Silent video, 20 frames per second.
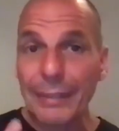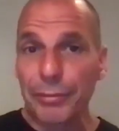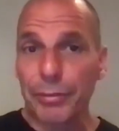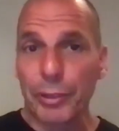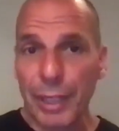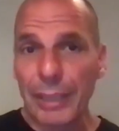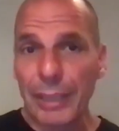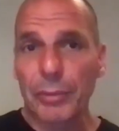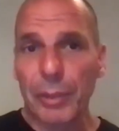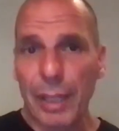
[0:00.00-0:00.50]

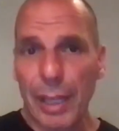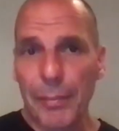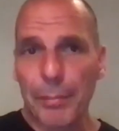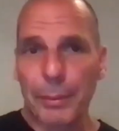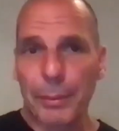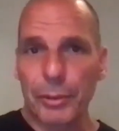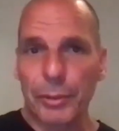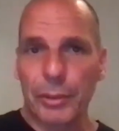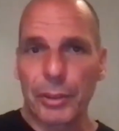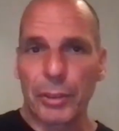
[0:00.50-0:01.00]
for that to
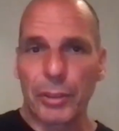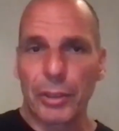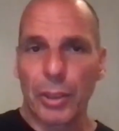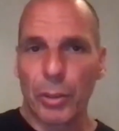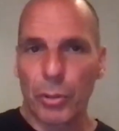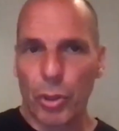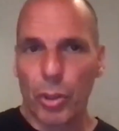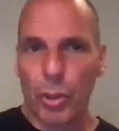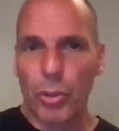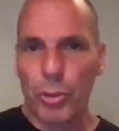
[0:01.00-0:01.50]
happen, you need
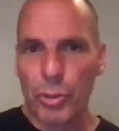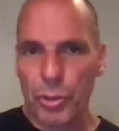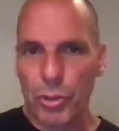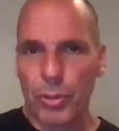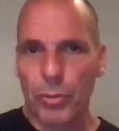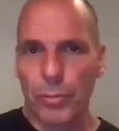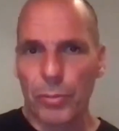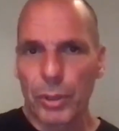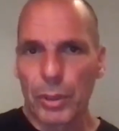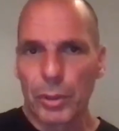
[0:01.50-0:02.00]
also
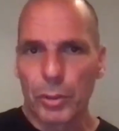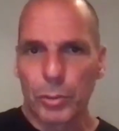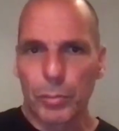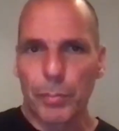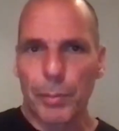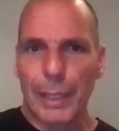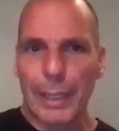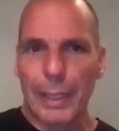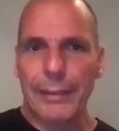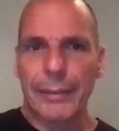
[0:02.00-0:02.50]
to
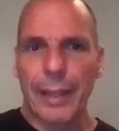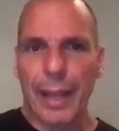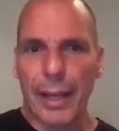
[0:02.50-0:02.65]
break